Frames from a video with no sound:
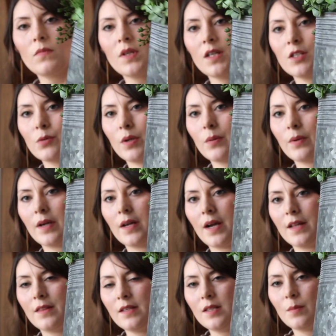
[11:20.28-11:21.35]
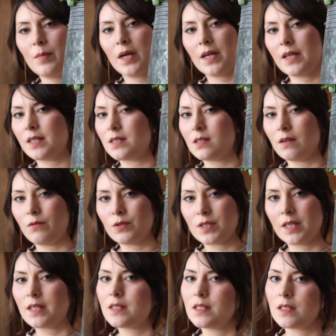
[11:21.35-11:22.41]
So anyway, I think the bucket itself was
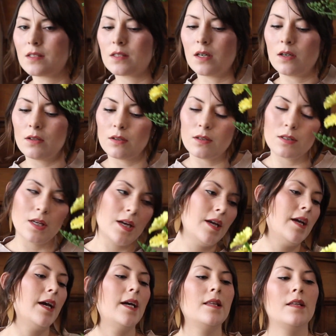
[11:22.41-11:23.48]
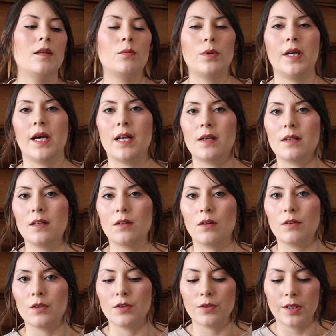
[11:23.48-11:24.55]
like $6, and then we added in
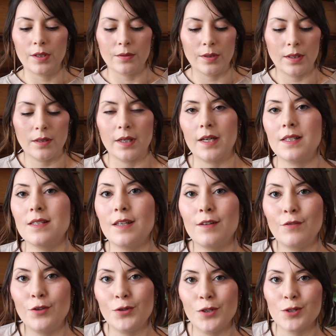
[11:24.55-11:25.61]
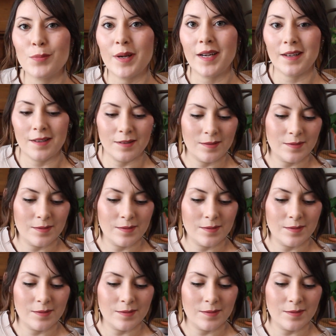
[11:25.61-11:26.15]
all the greenery, like I said, a few years back.